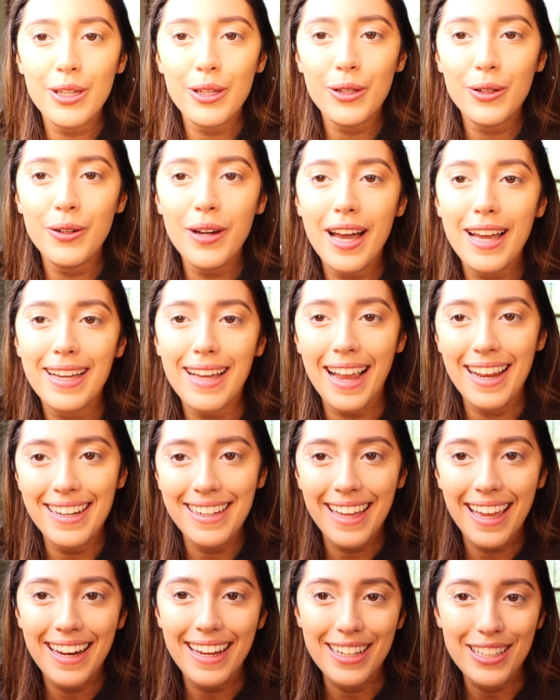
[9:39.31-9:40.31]
you kind
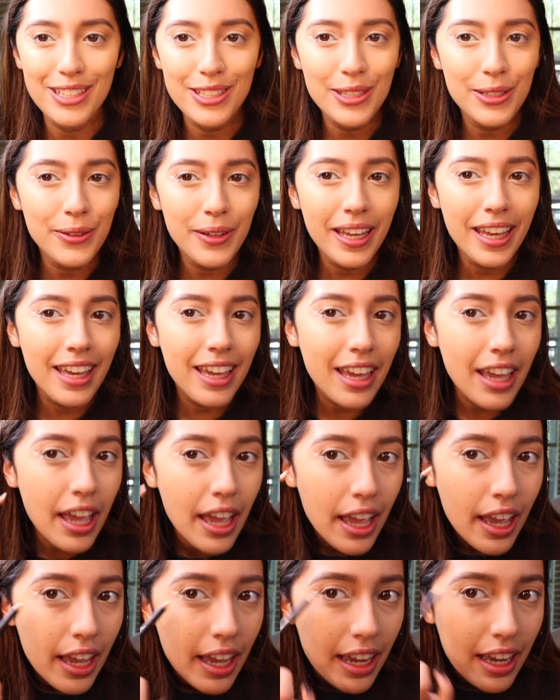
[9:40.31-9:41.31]
of get into it,
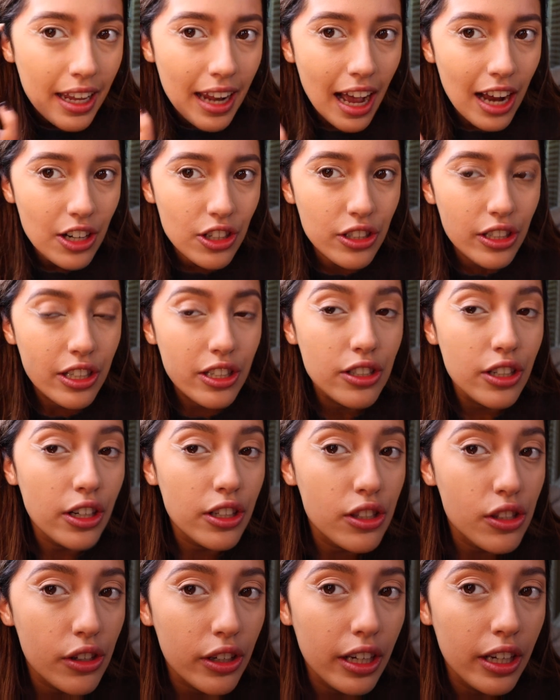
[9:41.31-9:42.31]
it actually
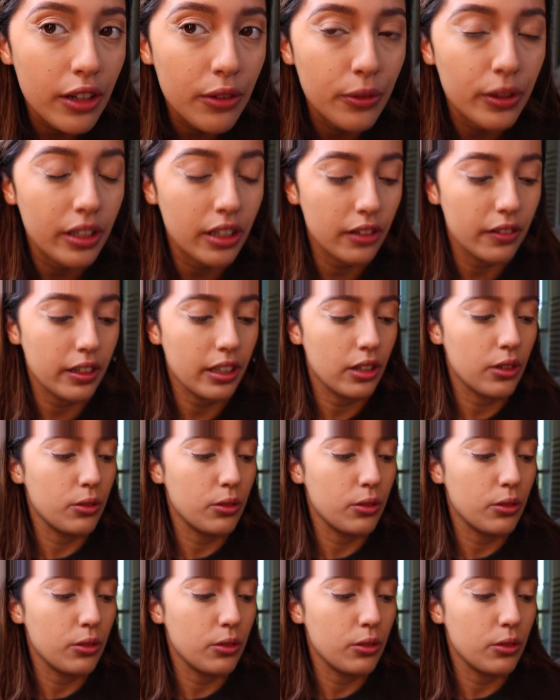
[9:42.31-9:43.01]
starts looking really, really